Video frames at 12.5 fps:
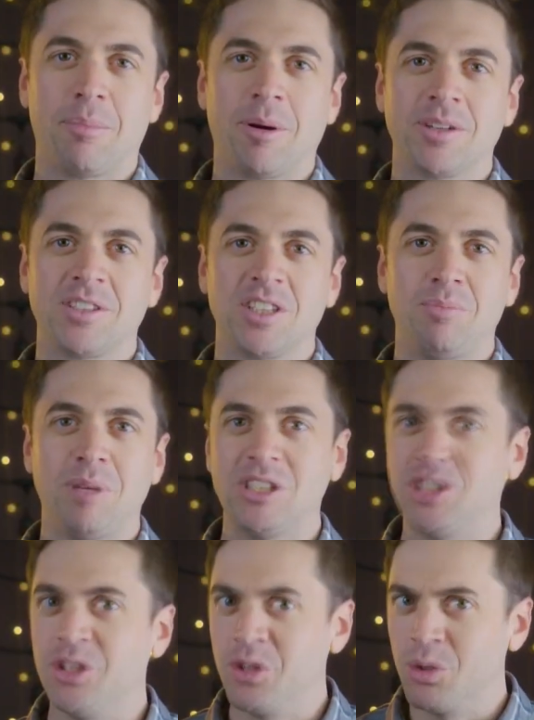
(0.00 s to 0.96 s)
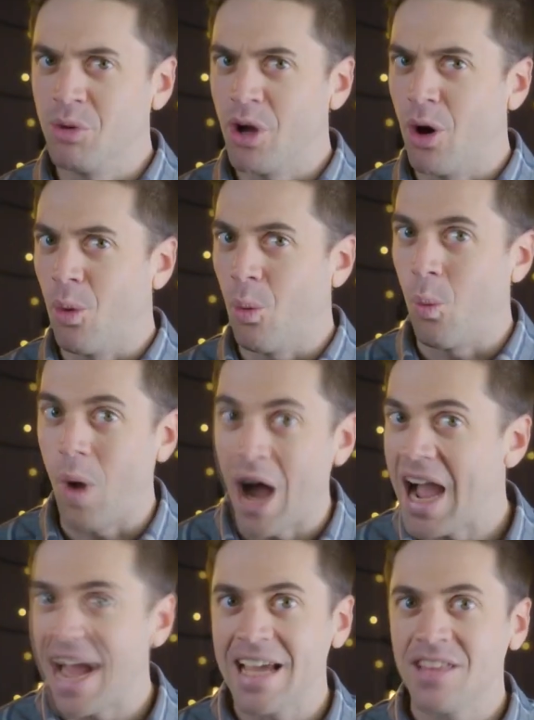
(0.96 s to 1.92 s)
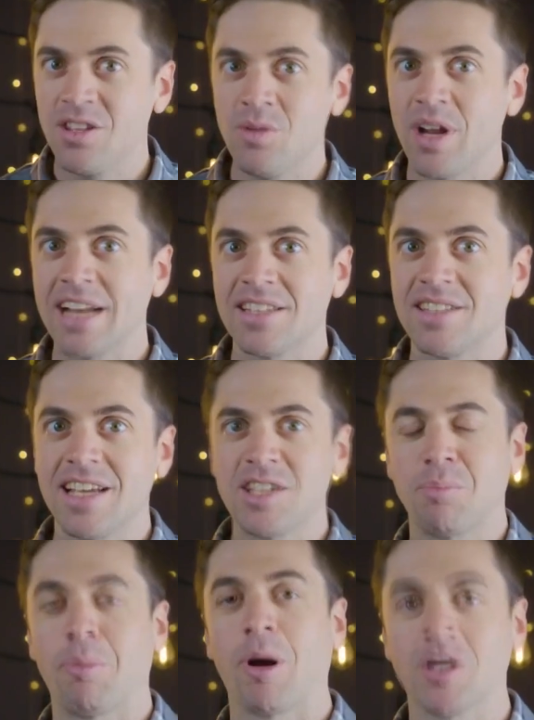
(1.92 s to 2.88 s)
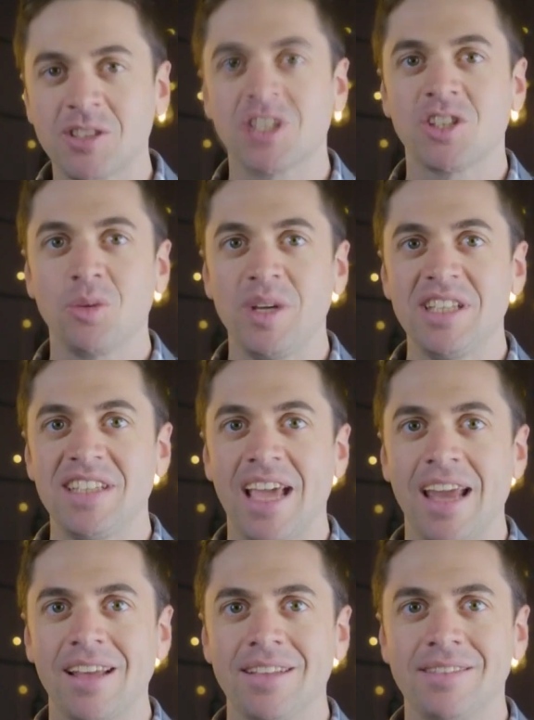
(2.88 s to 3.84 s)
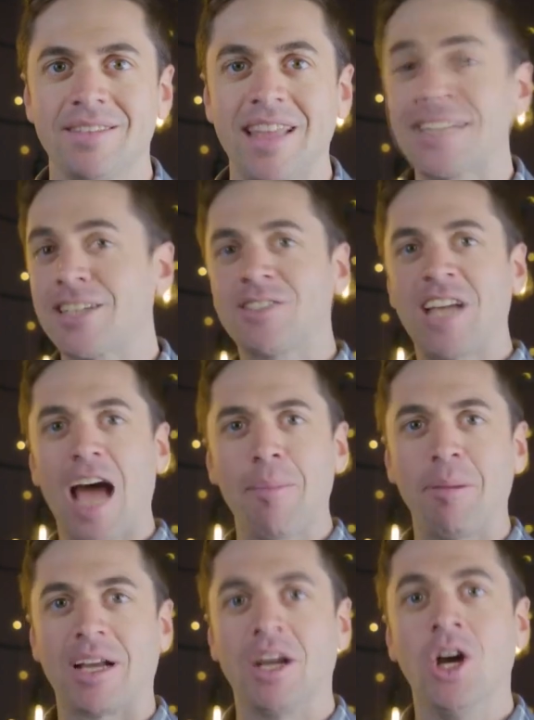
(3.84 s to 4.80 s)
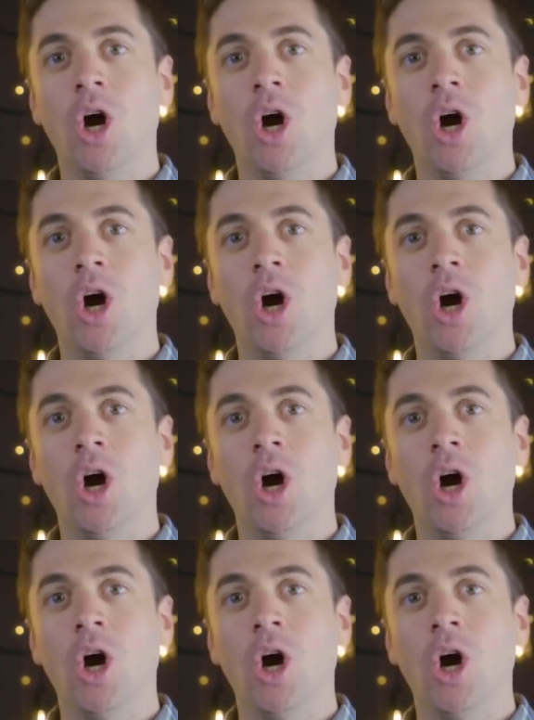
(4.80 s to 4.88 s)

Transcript: Purchase, but do you know why the United States purchased Louisiana? That's our topic